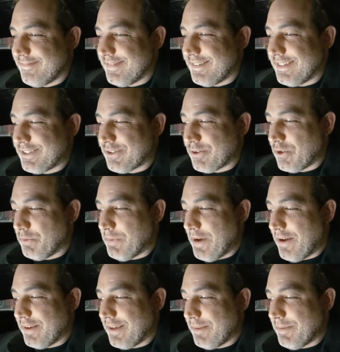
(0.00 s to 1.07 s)
Let's go to about
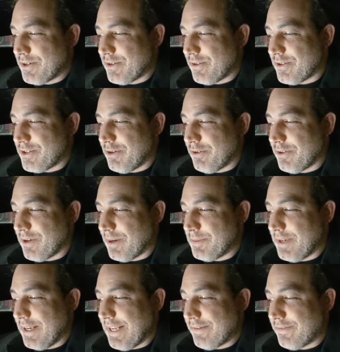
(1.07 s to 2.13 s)
again. Make sure there's no
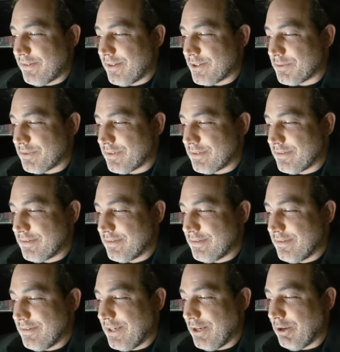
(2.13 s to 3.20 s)
update after this one.
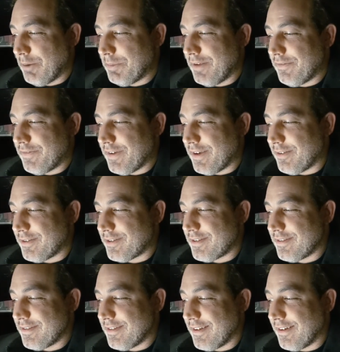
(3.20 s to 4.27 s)
No update found.
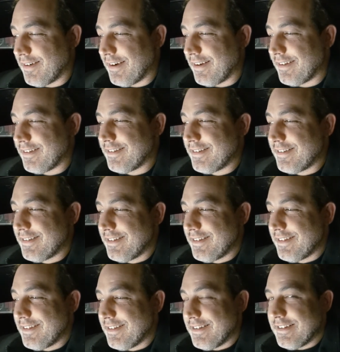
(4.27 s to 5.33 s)
All right.
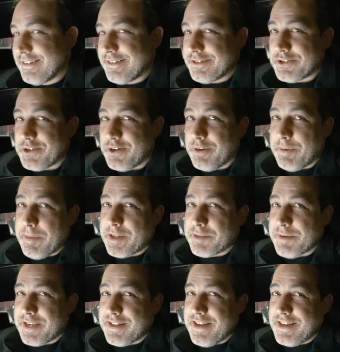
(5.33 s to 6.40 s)
So, am I about to
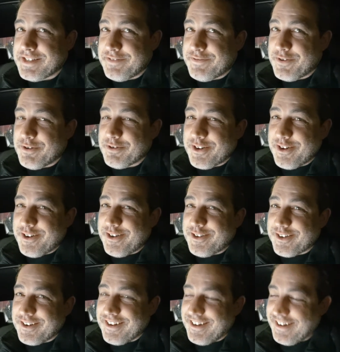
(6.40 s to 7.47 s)
make a nasty phone call
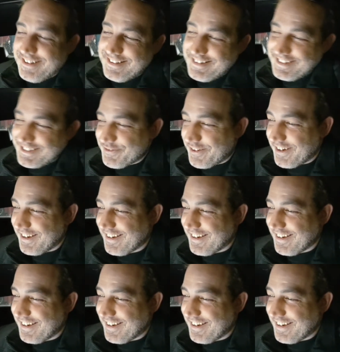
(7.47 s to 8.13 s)
or not? Let's find